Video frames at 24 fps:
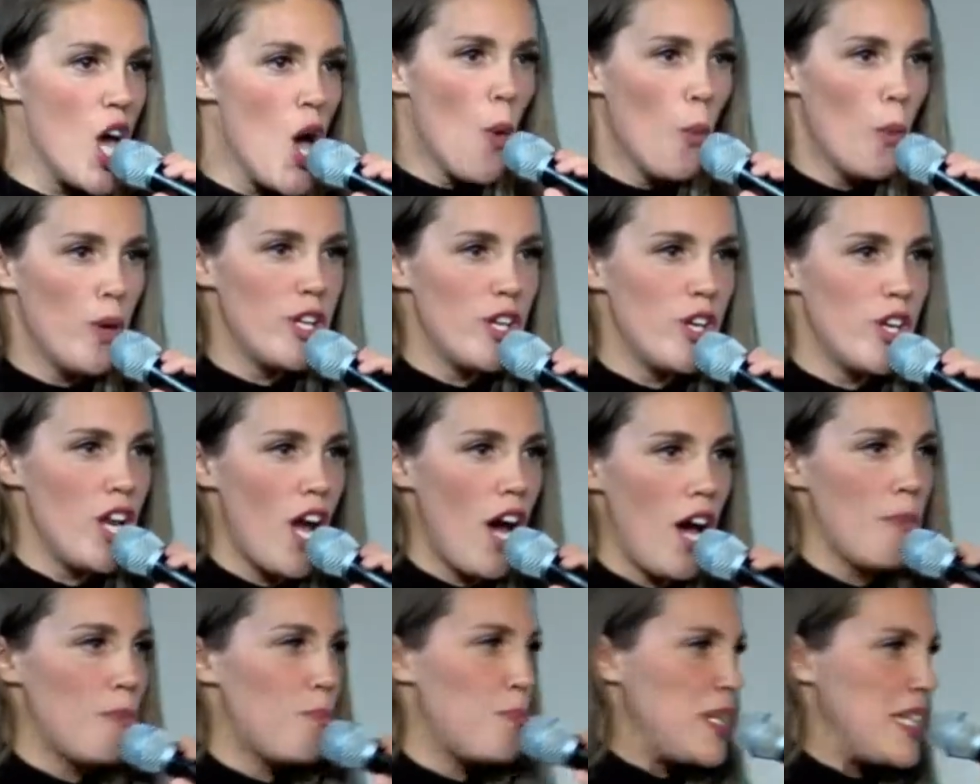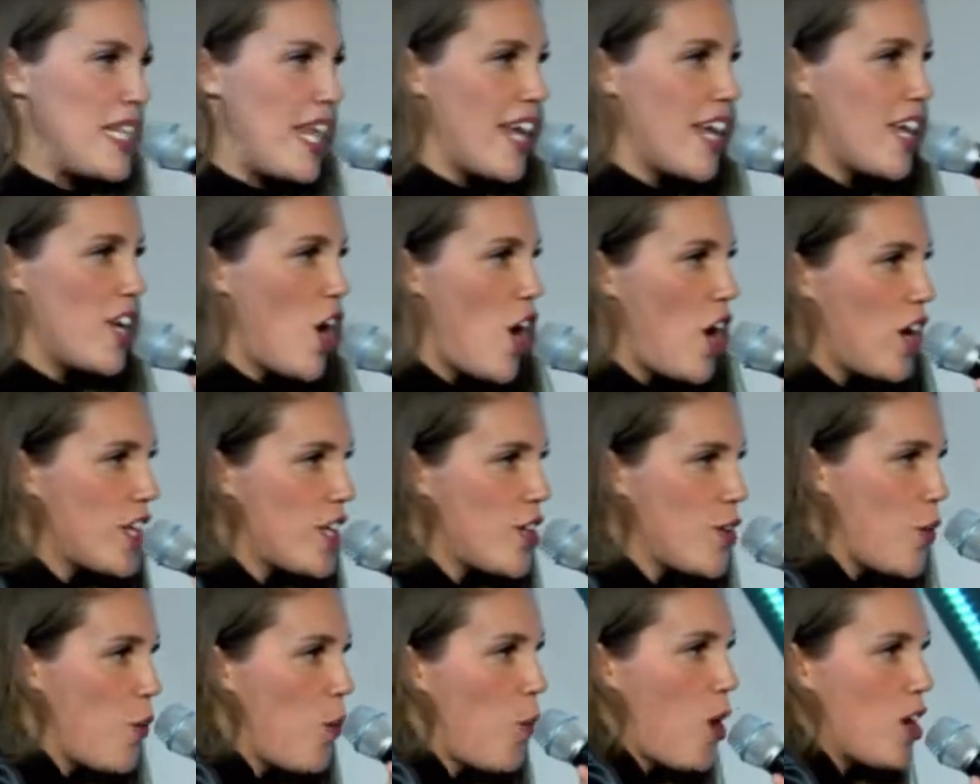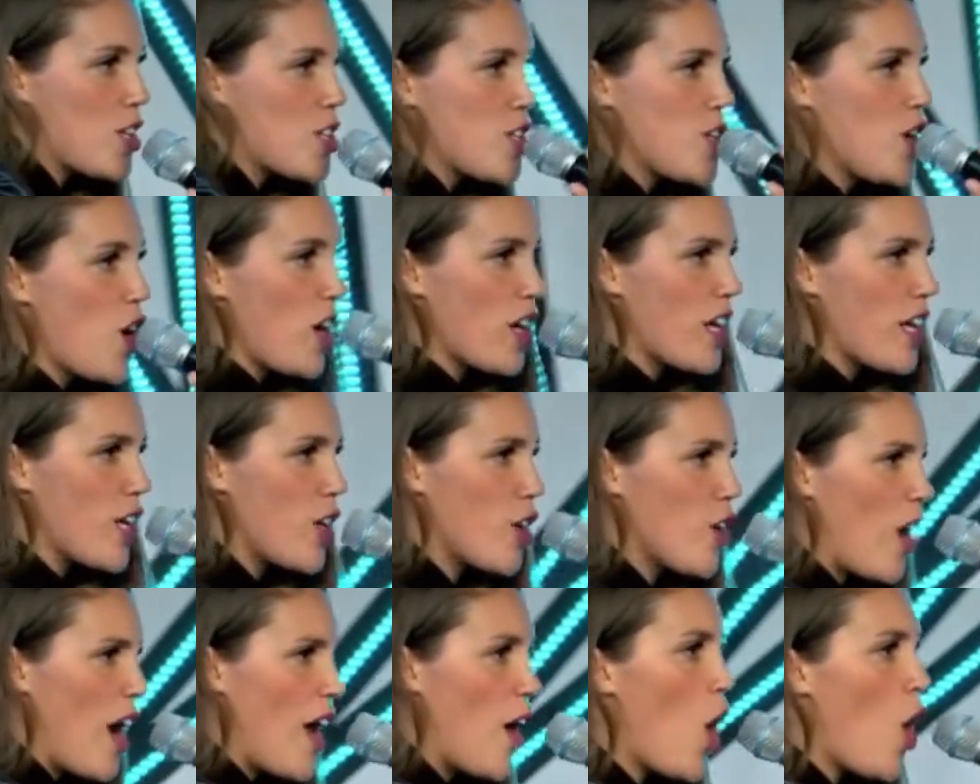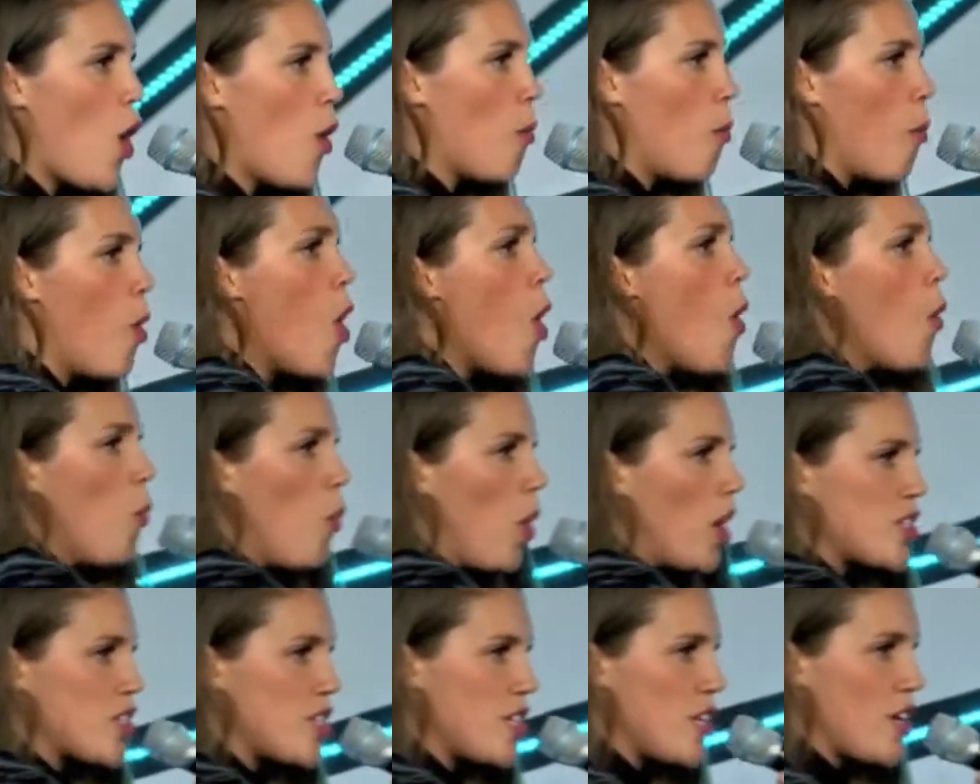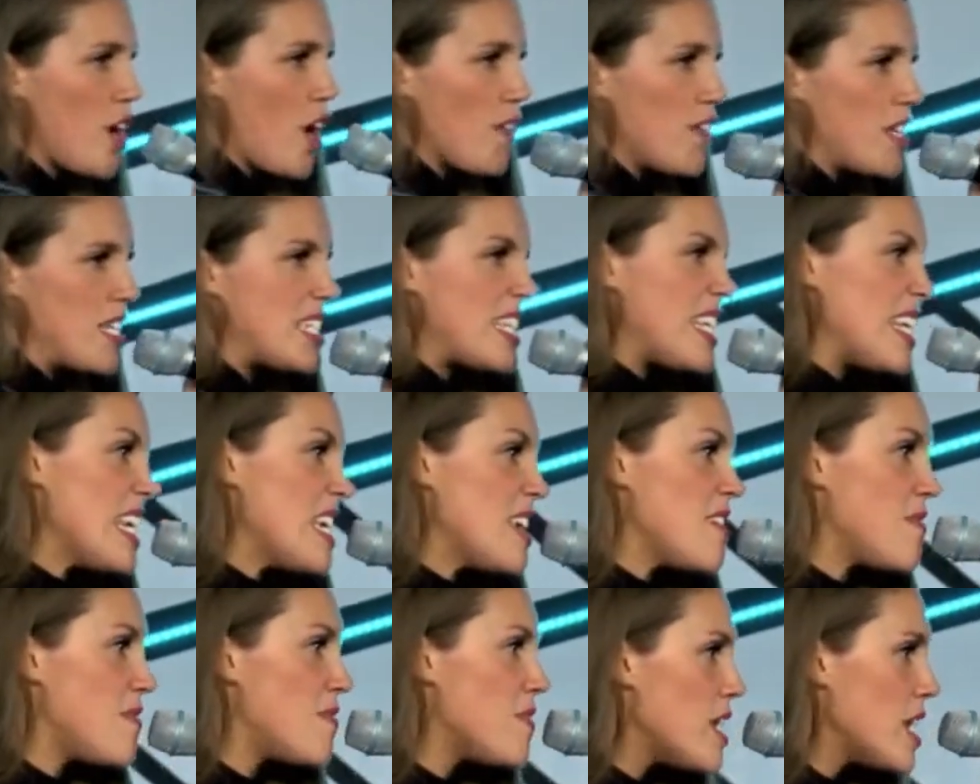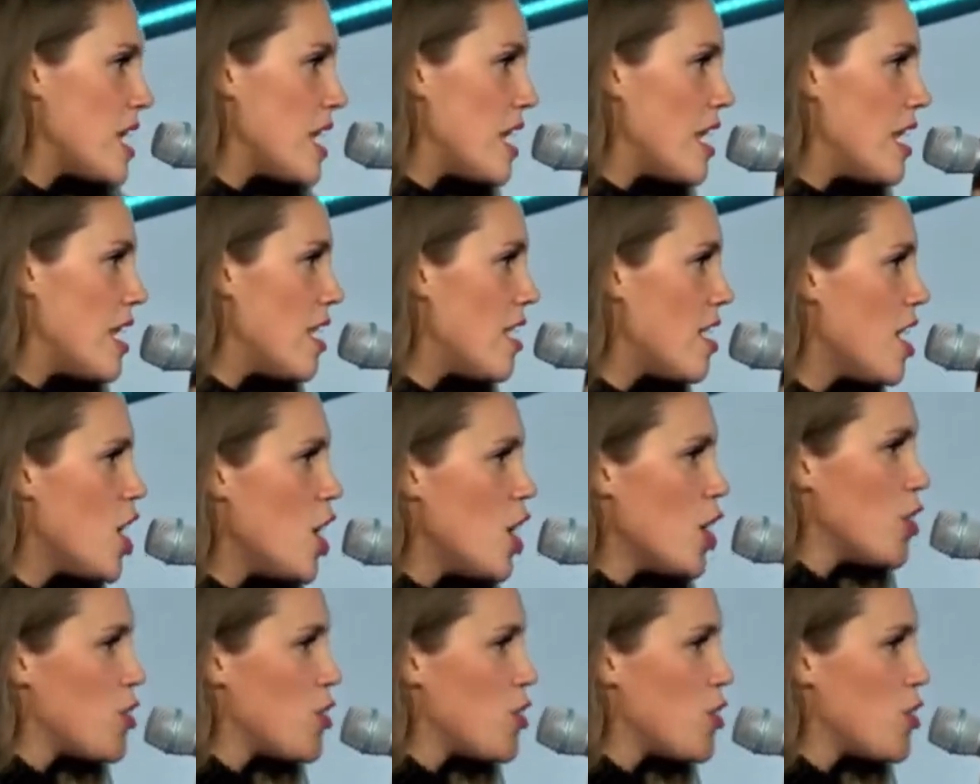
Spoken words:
When you're not playing hockey or watching hockey, you're at home watching it on the TV, you're